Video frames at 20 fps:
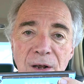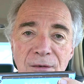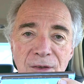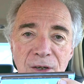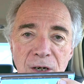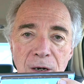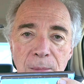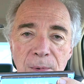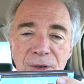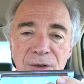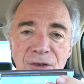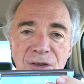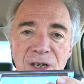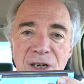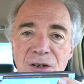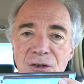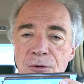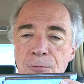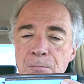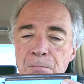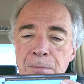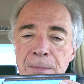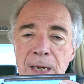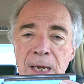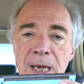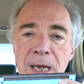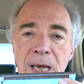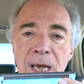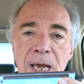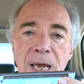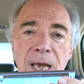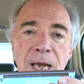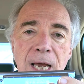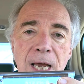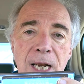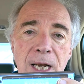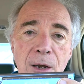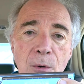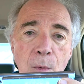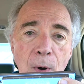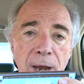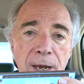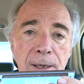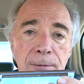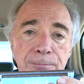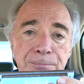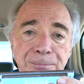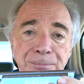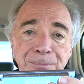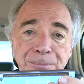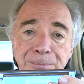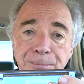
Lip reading: don't have the doubled C's. Anyway,